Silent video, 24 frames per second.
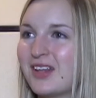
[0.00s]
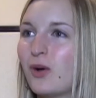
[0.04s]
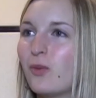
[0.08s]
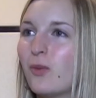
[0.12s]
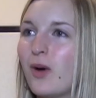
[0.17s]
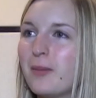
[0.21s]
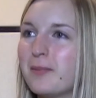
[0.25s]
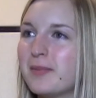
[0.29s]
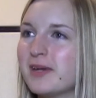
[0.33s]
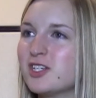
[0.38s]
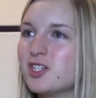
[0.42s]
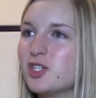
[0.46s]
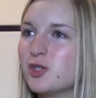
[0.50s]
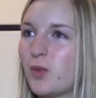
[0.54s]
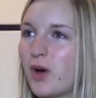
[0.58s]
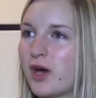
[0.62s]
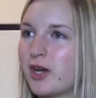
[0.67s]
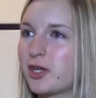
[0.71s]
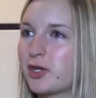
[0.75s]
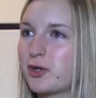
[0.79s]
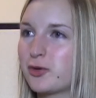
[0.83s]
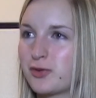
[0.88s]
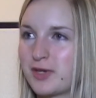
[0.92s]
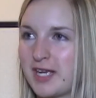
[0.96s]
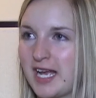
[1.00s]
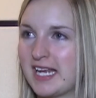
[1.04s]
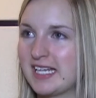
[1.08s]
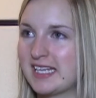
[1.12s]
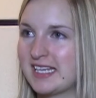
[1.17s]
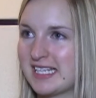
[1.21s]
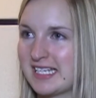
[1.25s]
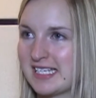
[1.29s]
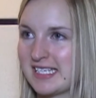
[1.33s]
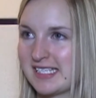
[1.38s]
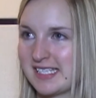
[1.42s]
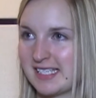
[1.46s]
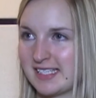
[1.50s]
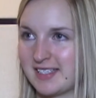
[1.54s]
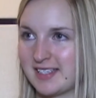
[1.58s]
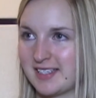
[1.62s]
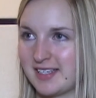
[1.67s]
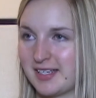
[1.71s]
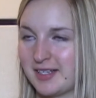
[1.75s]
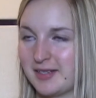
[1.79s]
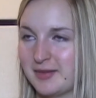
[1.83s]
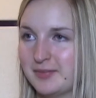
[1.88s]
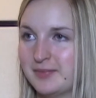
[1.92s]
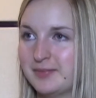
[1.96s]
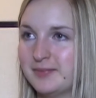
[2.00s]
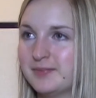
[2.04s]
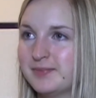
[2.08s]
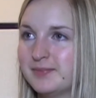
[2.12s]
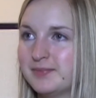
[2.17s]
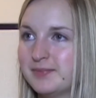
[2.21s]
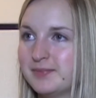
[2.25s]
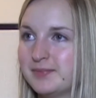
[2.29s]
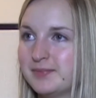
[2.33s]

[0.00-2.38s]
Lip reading: What made you want to create this system?